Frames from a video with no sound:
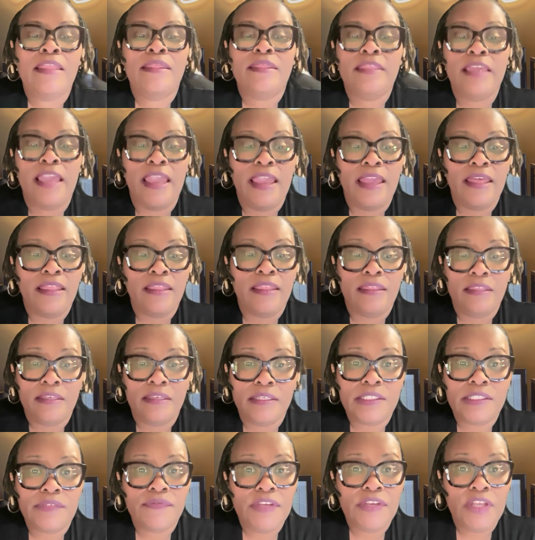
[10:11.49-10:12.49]
that
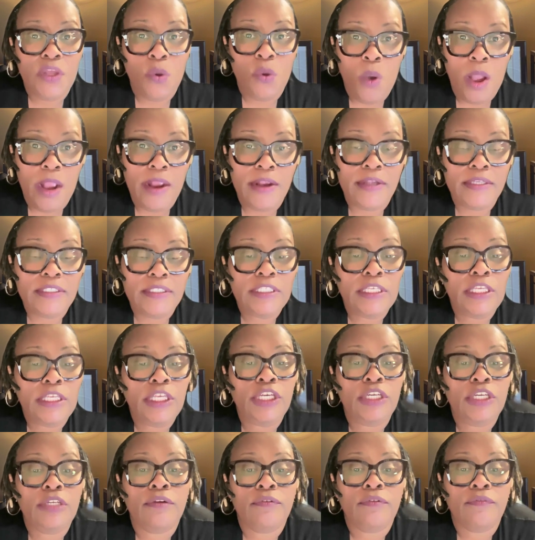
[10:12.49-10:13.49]
this requires
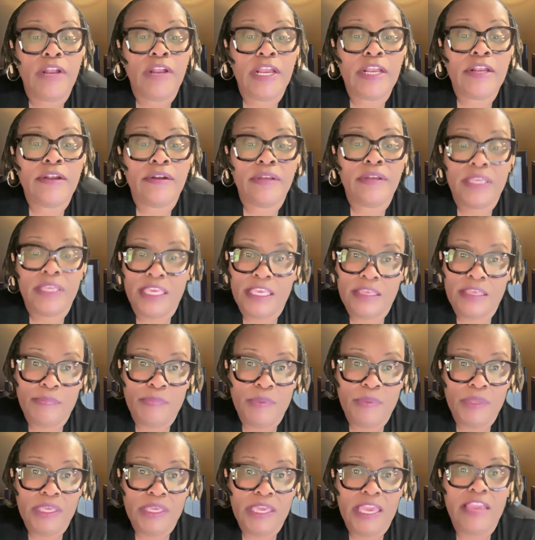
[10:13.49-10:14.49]
good record
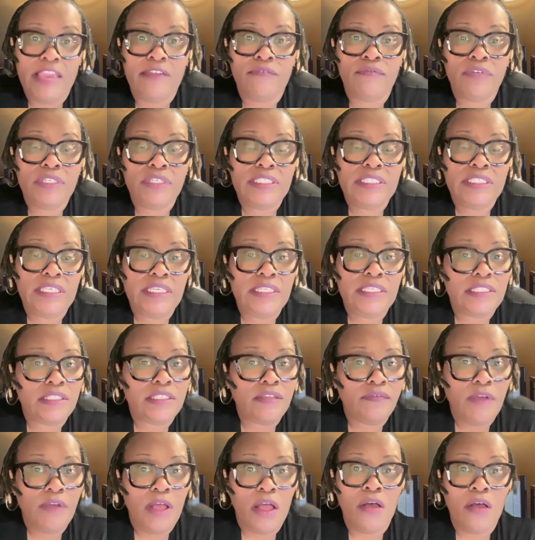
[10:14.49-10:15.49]
keeping and
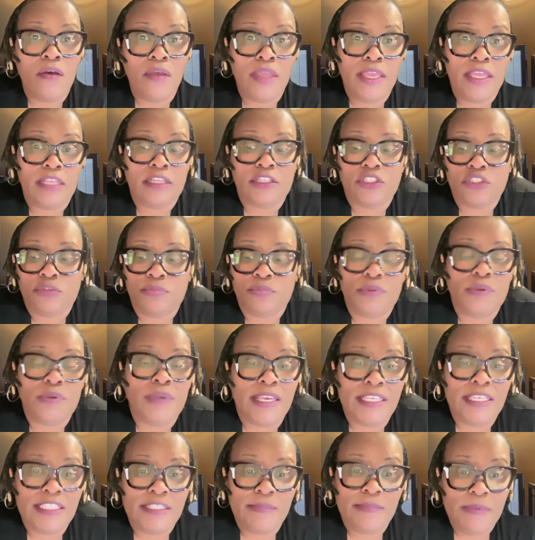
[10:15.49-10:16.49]
receipts of all eligible
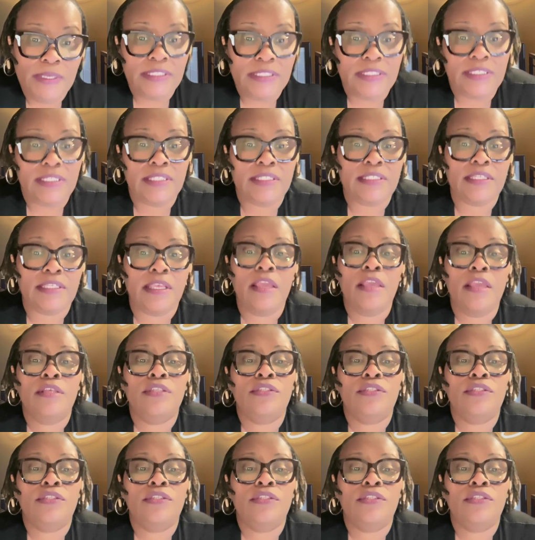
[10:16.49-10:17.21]
expenses.